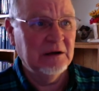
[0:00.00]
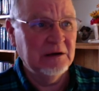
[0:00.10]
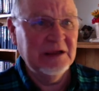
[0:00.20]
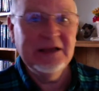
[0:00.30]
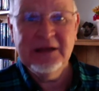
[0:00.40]

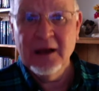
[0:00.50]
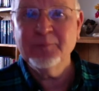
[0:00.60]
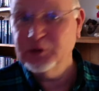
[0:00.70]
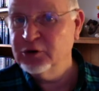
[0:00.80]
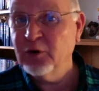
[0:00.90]
leading up
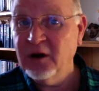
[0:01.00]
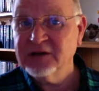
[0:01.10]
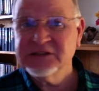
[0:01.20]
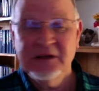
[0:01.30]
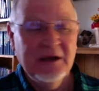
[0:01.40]
to the
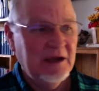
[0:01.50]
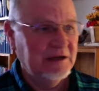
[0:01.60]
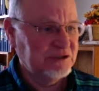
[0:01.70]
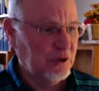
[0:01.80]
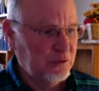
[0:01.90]
cross.
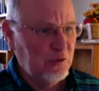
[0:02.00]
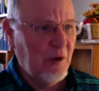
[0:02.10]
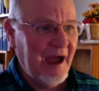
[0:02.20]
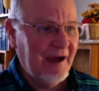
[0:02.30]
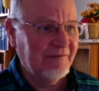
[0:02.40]
And so you
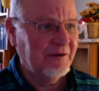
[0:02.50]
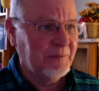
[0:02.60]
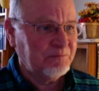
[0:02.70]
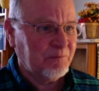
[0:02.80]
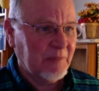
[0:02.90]
have
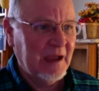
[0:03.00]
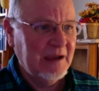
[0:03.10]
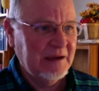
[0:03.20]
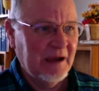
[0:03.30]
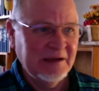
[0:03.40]

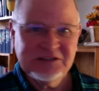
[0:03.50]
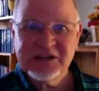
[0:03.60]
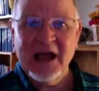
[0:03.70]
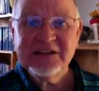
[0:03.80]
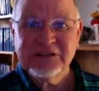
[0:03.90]
a
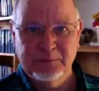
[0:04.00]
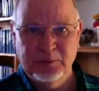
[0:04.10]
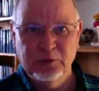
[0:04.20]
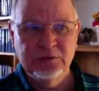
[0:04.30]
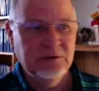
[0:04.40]

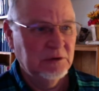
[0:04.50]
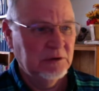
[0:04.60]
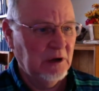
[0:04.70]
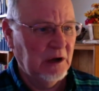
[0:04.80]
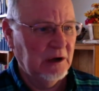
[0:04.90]
sizable
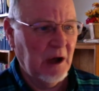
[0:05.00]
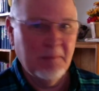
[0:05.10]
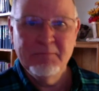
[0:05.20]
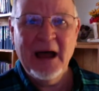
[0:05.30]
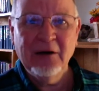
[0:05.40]

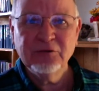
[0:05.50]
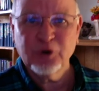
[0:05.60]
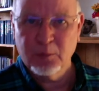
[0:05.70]
amount or